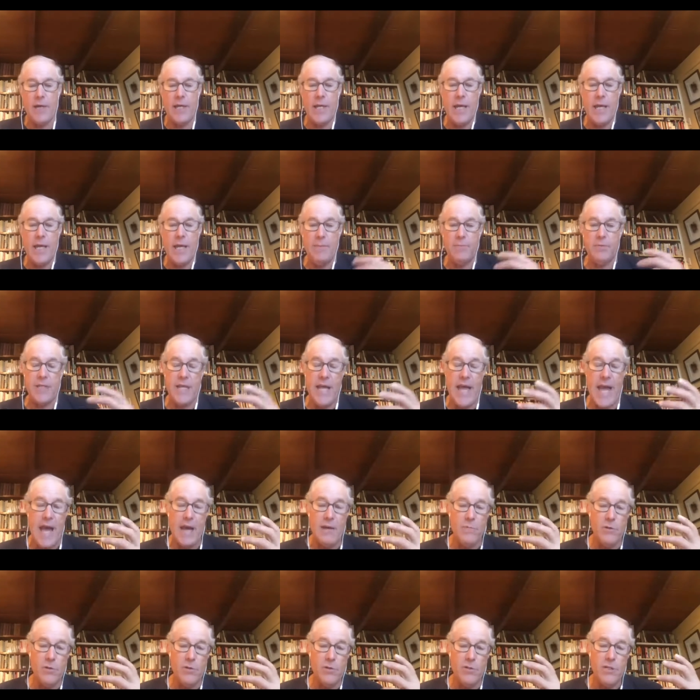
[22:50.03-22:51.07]
It keeps the
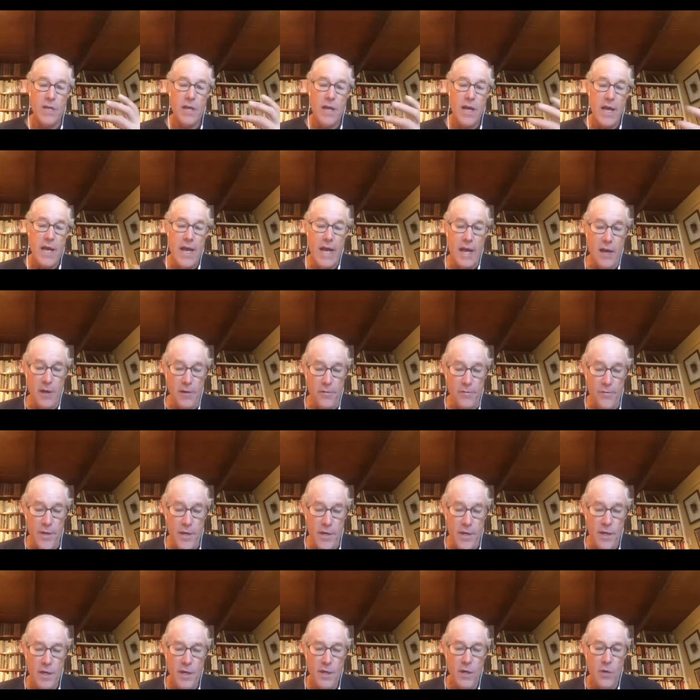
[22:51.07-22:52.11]
animals
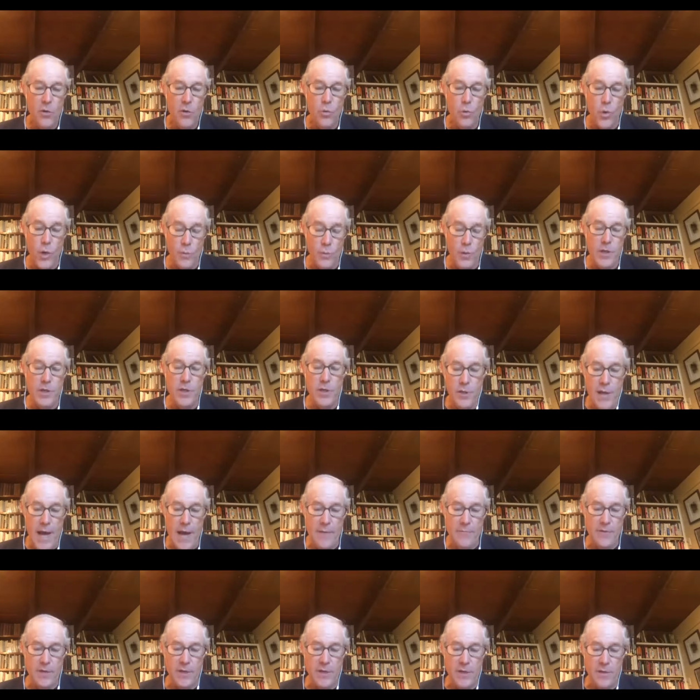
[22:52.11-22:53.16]
healthy when we do have
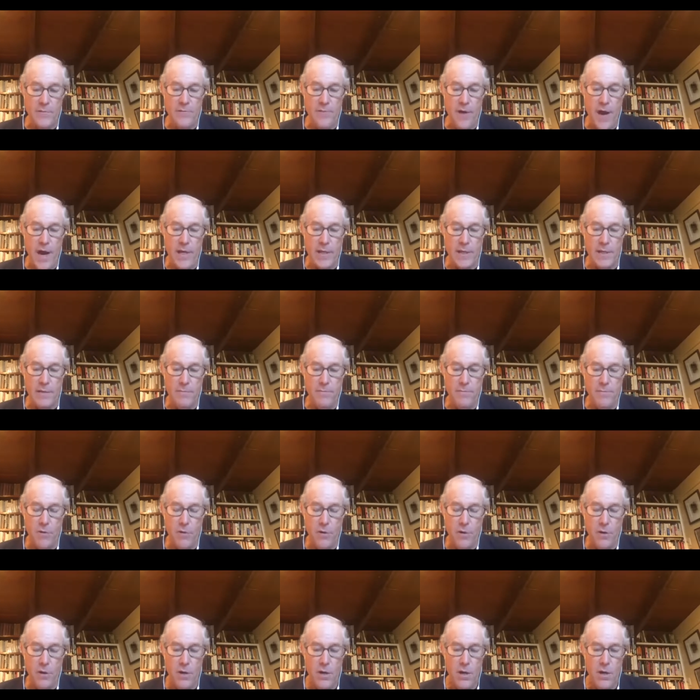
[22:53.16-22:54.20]
to confine them
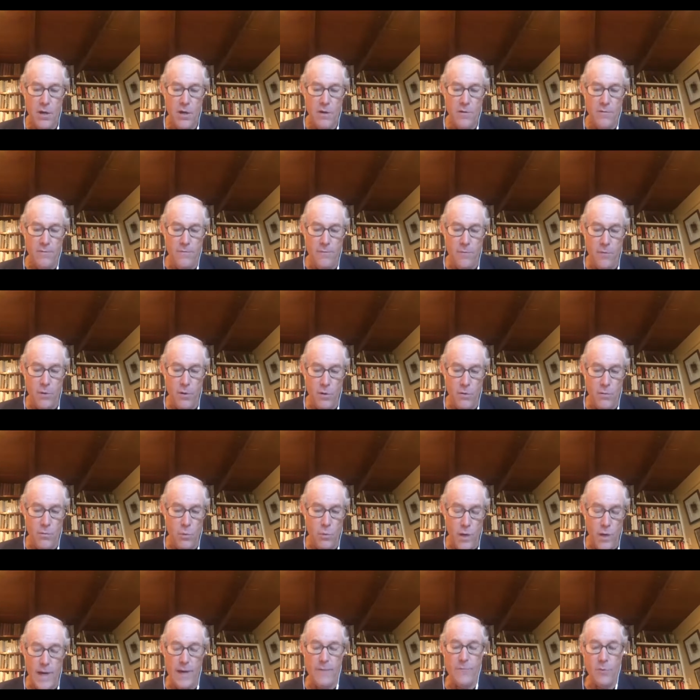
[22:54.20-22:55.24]
for, for
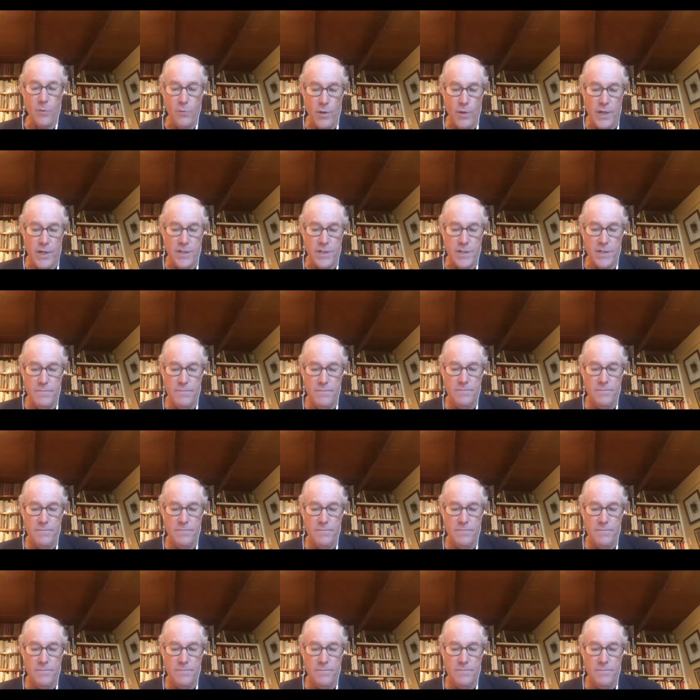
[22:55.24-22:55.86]
whatever reason.